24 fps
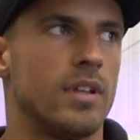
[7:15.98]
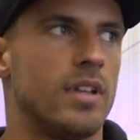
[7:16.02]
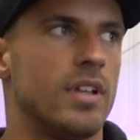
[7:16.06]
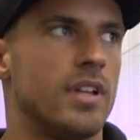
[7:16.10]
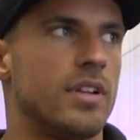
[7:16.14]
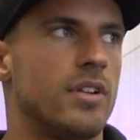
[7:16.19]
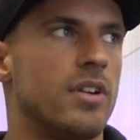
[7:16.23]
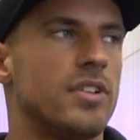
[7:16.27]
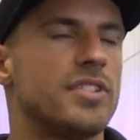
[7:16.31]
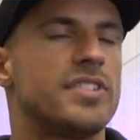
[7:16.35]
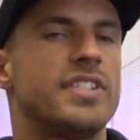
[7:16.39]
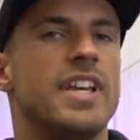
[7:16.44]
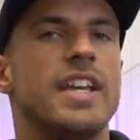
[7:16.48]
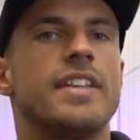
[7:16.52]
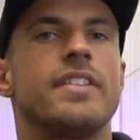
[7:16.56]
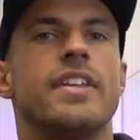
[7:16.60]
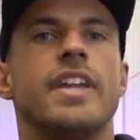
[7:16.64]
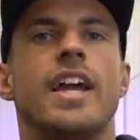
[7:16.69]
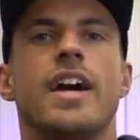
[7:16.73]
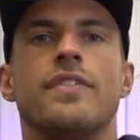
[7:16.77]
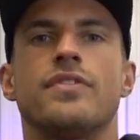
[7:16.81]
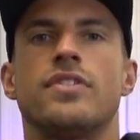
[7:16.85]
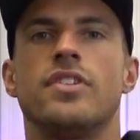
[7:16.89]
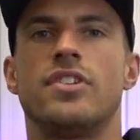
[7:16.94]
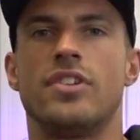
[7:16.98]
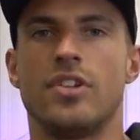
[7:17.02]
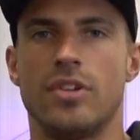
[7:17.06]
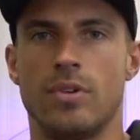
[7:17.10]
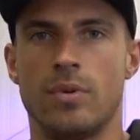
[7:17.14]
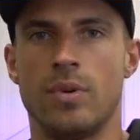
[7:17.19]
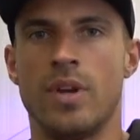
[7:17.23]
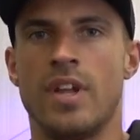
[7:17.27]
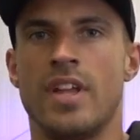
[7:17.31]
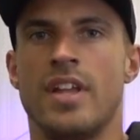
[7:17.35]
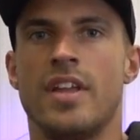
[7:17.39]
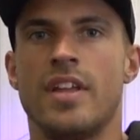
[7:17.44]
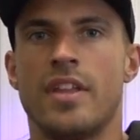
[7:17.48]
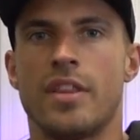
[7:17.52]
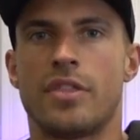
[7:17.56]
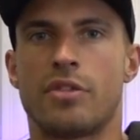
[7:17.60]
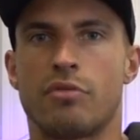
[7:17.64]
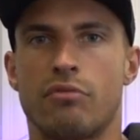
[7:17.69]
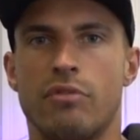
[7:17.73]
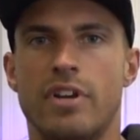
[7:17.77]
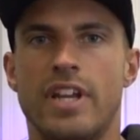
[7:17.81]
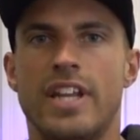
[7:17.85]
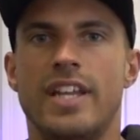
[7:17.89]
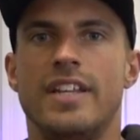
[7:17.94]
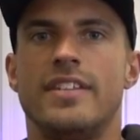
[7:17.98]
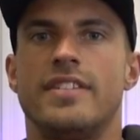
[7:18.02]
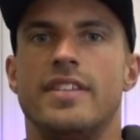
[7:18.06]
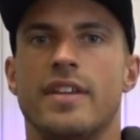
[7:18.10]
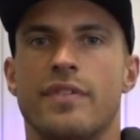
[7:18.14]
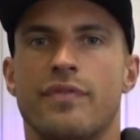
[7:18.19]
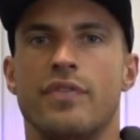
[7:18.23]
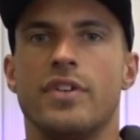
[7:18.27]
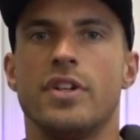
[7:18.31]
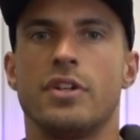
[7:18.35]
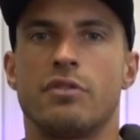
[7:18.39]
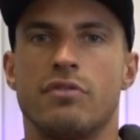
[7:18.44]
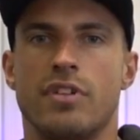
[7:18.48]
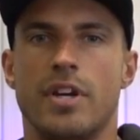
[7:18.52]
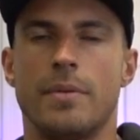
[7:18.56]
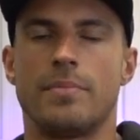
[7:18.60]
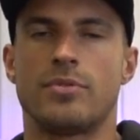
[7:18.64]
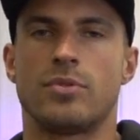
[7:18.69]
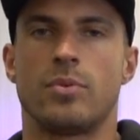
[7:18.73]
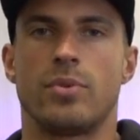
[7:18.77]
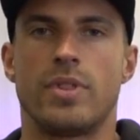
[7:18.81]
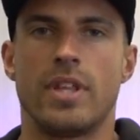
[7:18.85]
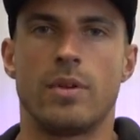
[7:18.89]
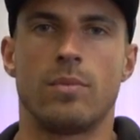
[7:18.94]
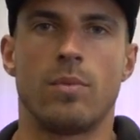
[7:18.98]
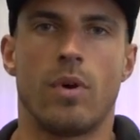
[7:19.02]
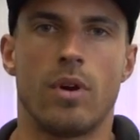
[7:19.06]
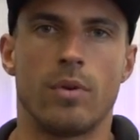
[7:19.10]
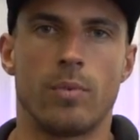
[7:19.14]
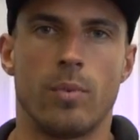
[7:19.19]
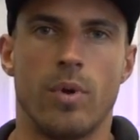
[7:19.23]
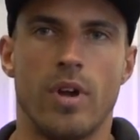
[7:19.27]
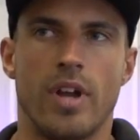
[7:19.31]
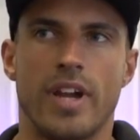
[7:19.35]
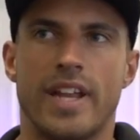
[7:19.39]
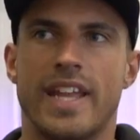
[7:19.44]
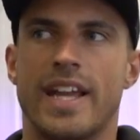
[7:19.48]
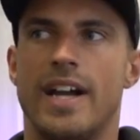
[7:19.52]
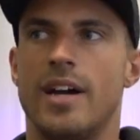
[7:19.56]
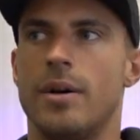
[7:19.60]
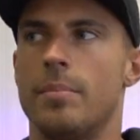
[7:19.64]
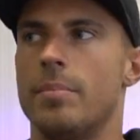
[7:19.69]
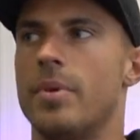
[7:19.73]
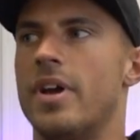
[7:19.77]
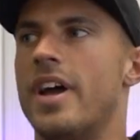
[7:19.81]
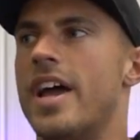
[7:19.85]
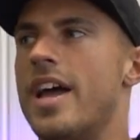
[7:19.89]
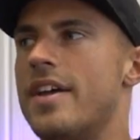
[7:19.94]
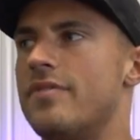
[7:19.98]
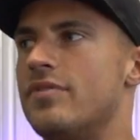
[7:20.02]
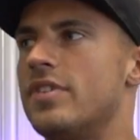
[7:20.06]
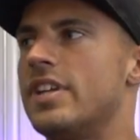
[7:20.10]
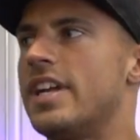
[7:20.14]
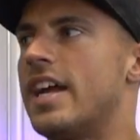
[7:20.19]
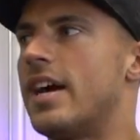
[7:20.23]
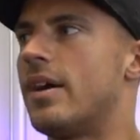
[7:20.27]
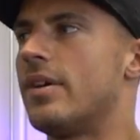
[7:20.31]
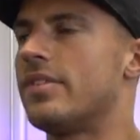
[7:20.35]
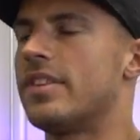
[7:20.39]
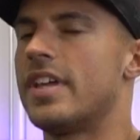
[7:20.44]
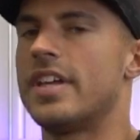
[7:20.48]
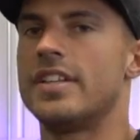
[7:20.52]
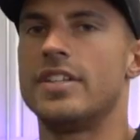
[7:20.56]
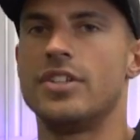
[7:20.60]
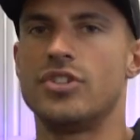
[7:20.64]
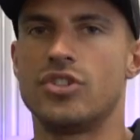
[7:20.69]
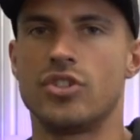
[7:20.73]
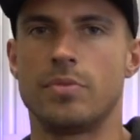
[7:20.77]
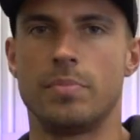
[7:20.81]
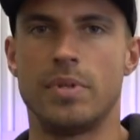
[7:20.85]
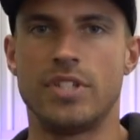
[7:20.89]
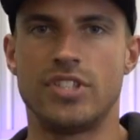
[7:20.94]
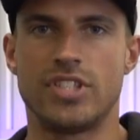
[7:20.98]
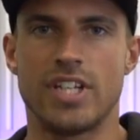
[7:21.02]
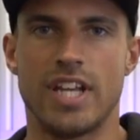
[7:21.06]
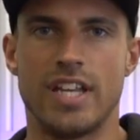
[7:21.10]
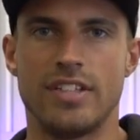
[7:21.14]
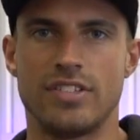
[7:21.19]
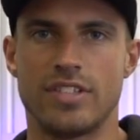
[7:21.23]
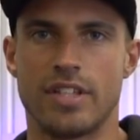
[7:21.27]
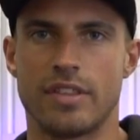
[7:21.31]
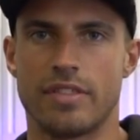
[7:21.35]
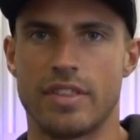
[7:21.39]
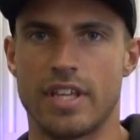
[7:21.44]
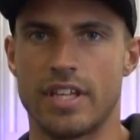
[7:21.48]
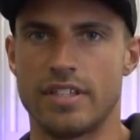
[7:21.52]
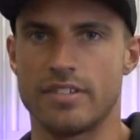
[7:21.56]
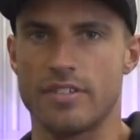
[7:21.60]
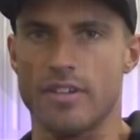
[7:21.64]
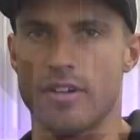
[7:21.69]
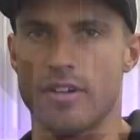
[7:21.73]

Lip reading: I'm not saying that you have to do 3 different grips within one workout, but every now and then you should be changing things